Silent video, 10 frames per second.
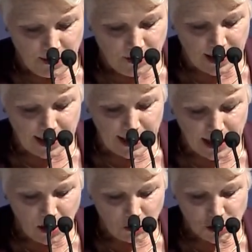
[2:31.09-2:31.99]
that
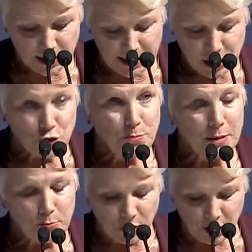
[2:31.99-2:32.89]
allows each
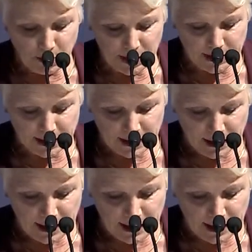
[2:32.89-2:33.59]
member committee